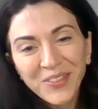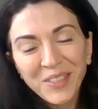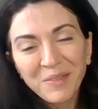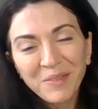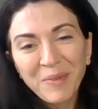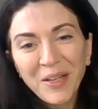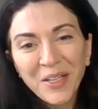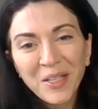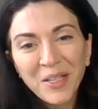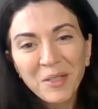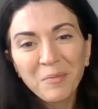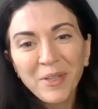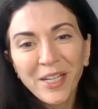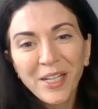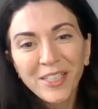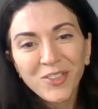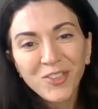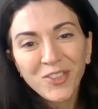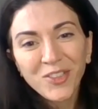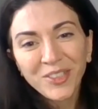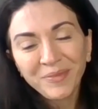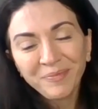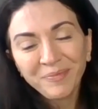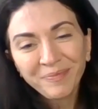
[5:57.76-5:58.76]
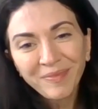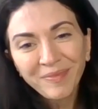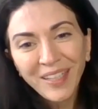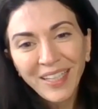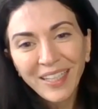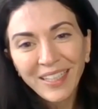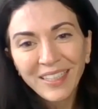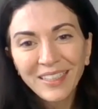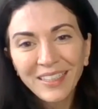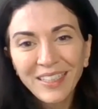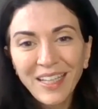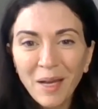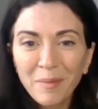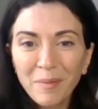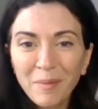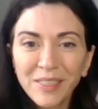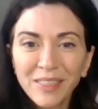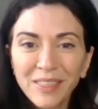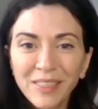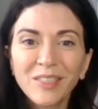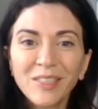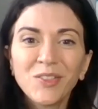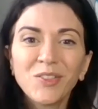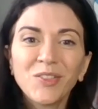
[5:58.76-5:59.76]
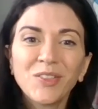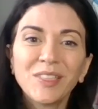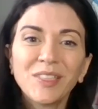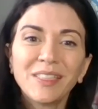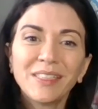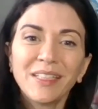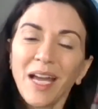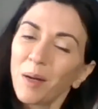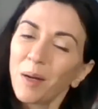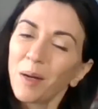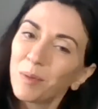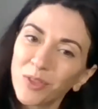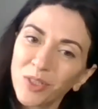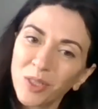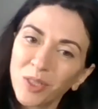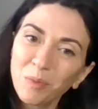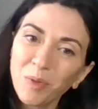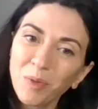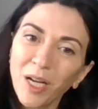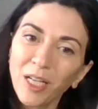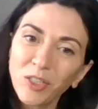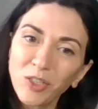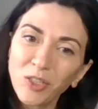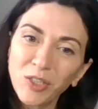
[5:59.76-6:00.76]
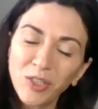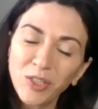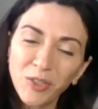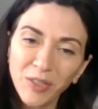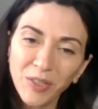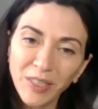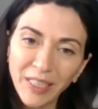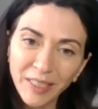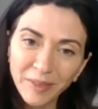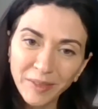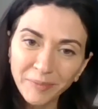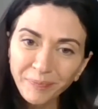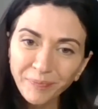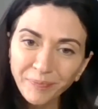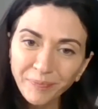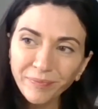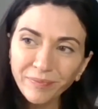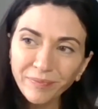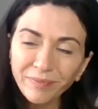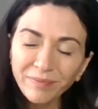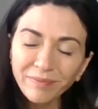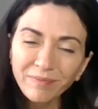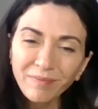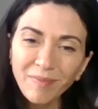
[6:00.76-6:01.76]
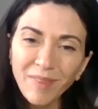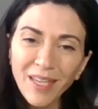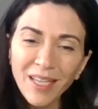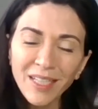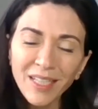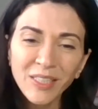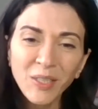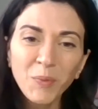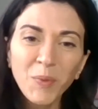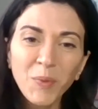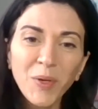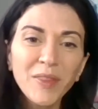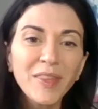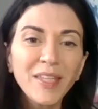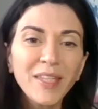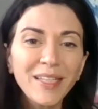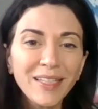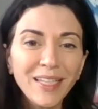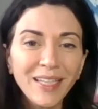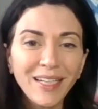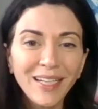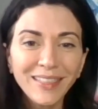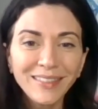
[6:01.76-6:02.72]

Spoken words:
about compression and encapsulation and how much compression you need. So one thing that I